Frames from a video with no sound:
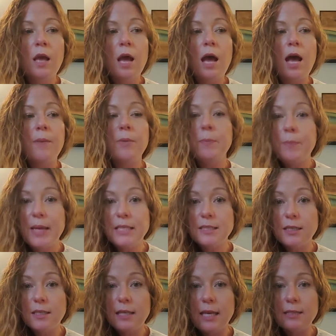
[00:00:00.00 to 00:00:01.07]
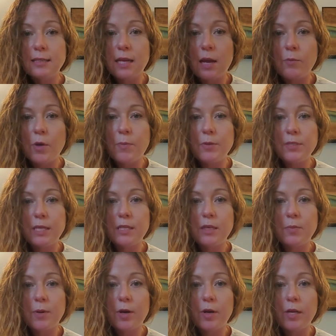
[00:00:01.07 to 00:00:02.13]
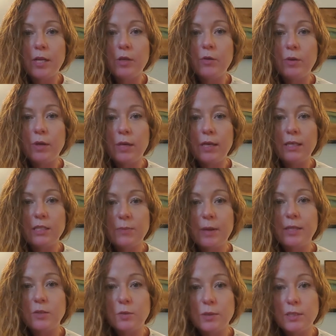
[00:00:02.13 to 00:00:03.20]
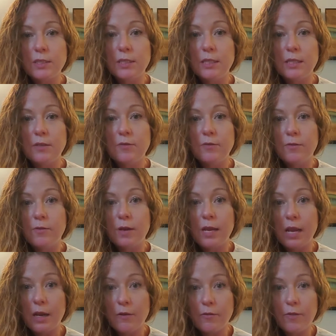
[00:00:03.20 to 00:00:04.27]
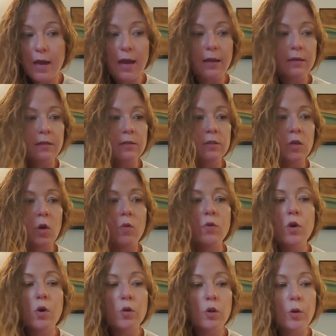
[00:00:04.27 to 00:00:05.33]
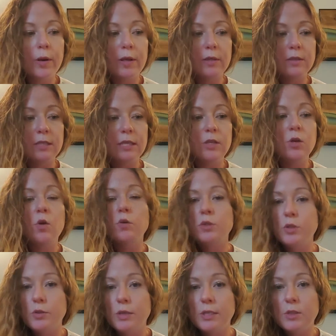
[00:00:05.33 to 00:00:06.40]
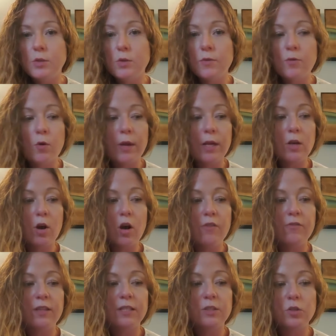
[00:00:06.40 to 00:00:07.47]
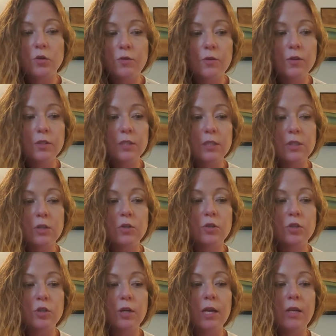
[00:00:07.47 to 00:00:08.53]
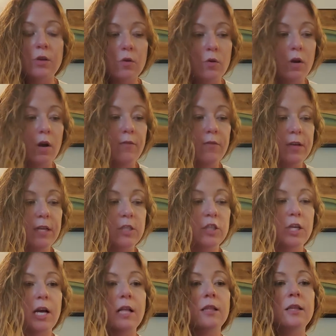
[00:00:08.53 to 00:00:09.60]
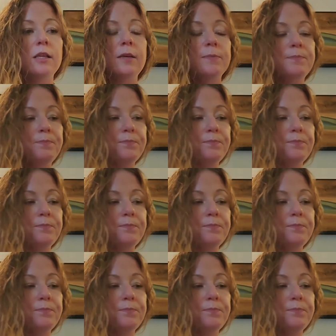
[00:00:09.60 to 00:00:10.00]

And basically, as an unrepresented party, you can expect to receive none of that. So no loyalty, no duty to avoid conflicts, no full disclosure, and no confidentiality.